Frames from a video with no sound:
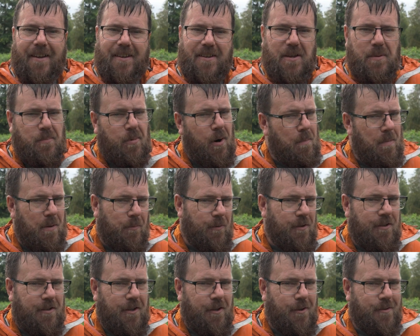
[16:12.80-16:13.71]
you probably
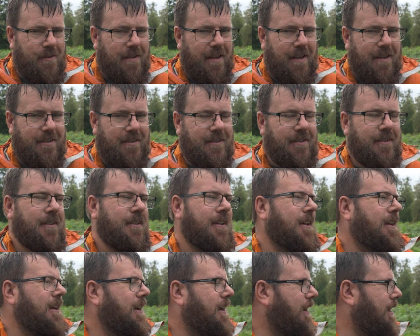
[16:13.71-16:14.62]
wouldn't use this.
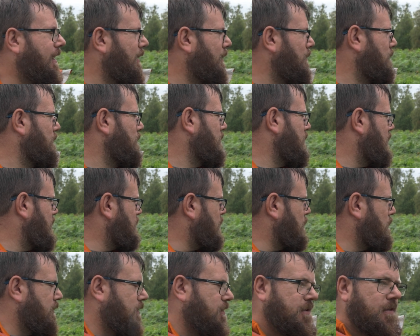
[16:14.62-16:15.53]
You'd
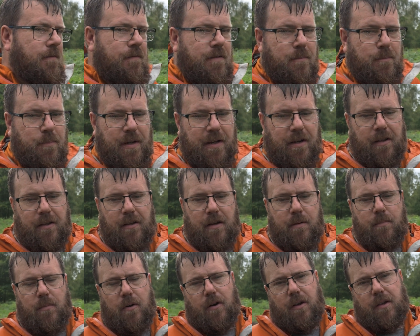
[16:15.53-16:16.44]
probably use something bigger
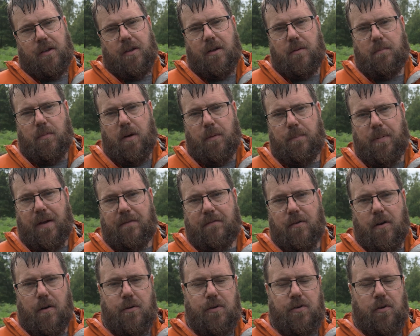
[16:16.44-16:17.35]
like my
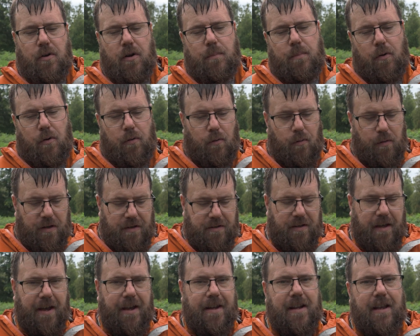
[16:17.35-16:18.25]
Benro tripod or this
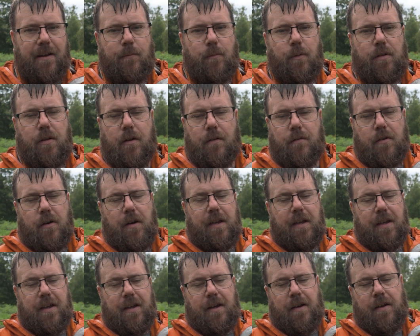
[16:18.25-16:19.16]
K&F one that I've got
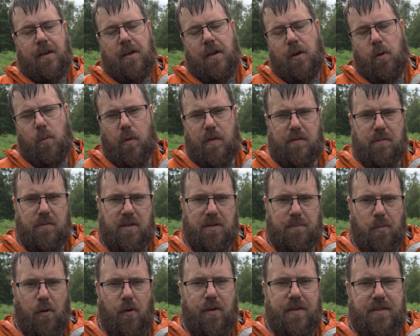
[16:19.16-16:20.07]
here with some
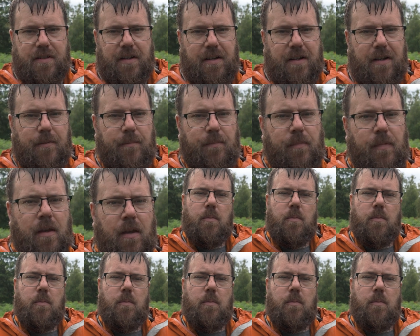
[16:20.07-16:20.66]
spikes in it.